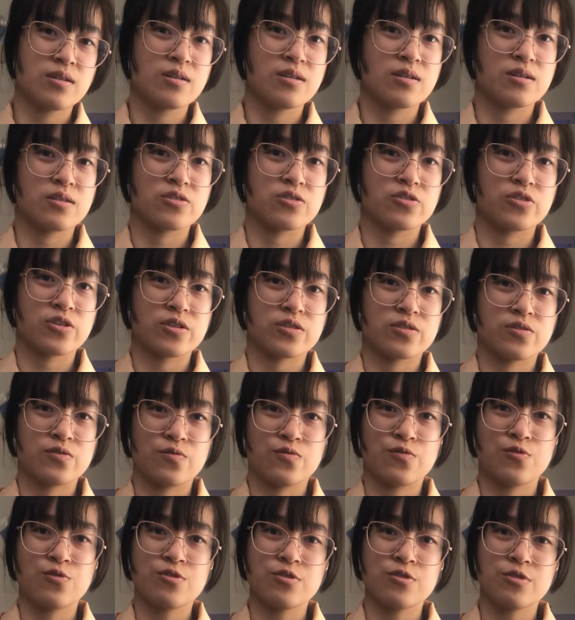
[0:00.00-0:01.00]
strands of
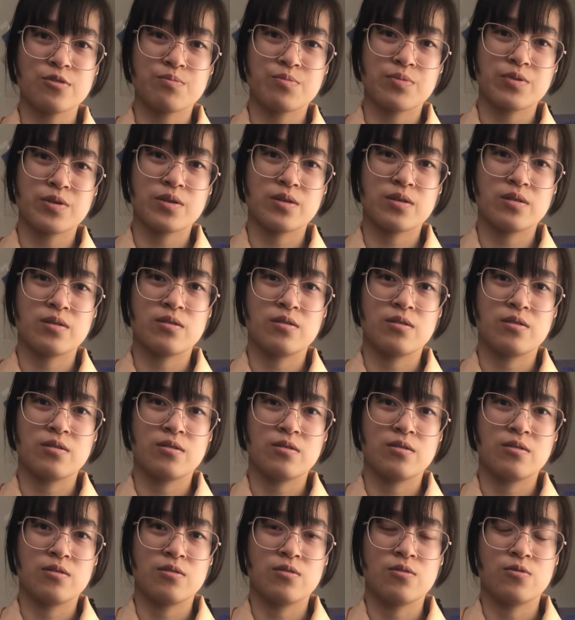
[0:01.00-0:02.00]
warp,
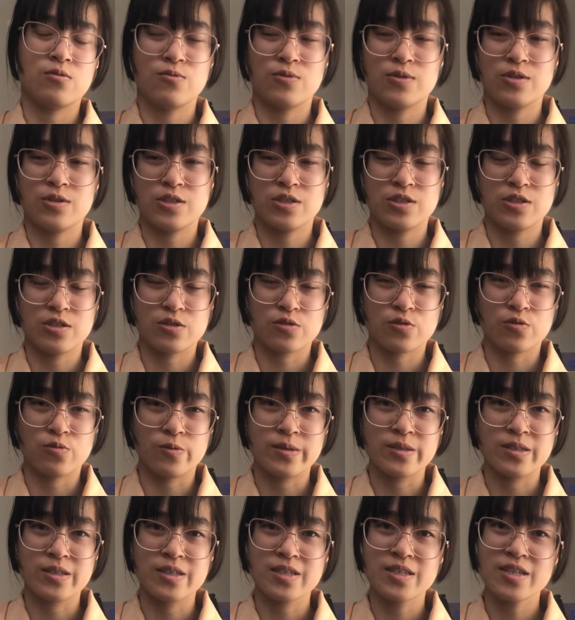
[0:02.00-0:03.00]
which is
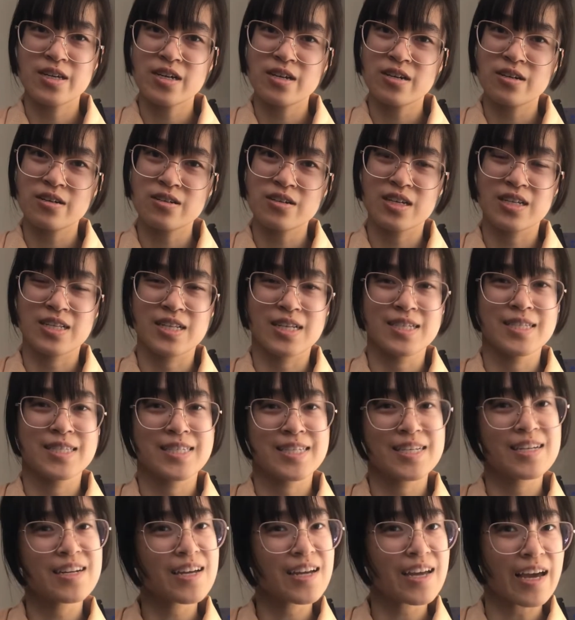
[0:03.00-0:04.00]
coincidental because I
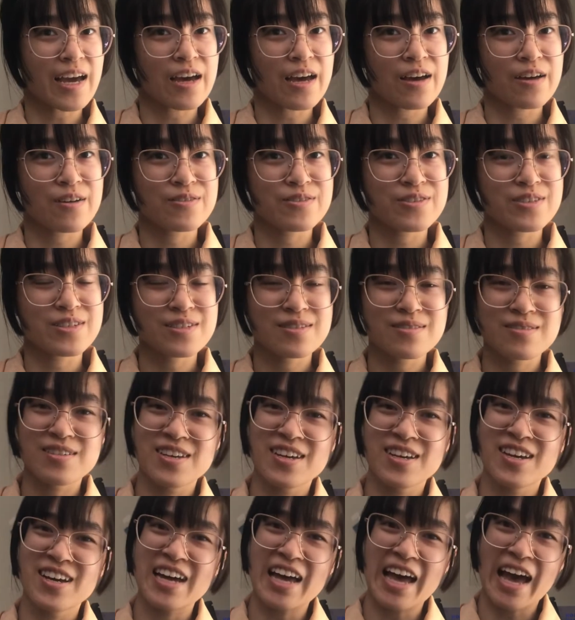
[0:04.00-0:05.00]
didn't count
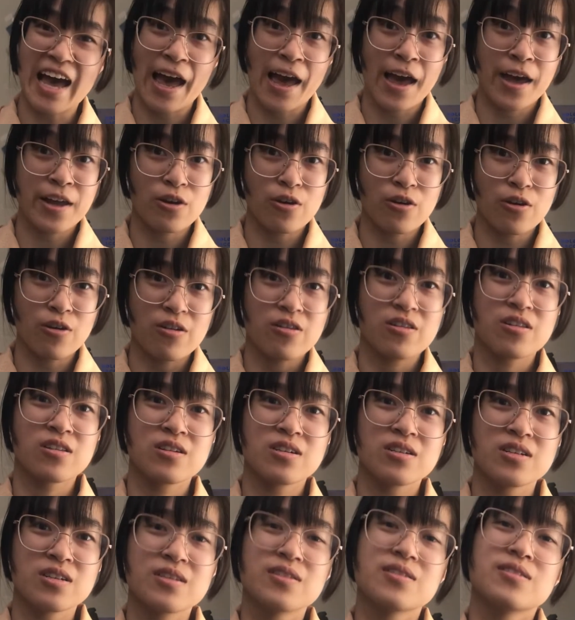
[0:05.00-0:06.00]
at all.
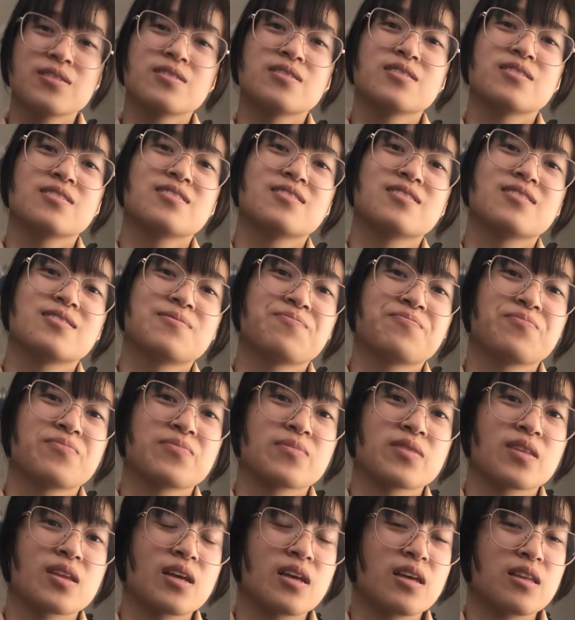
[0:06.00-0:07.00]

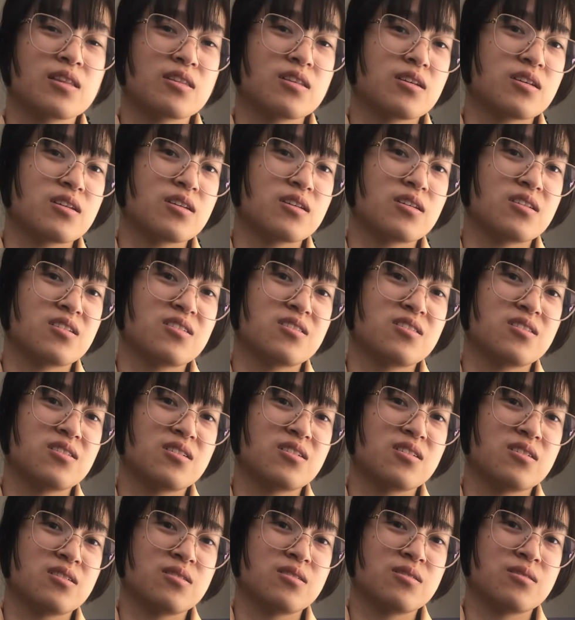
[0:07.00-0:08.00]
And then
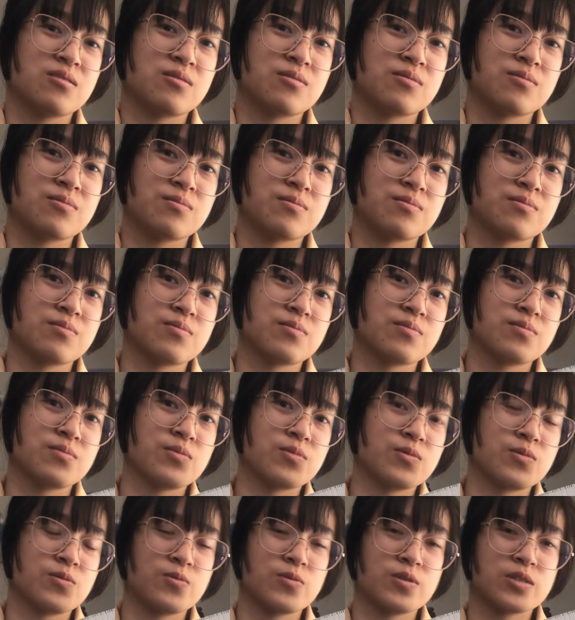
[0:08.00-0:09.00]

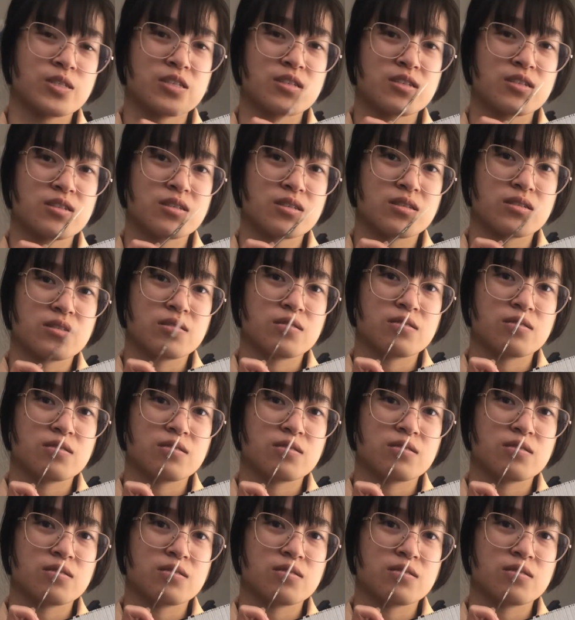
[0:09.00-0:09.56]
what was it?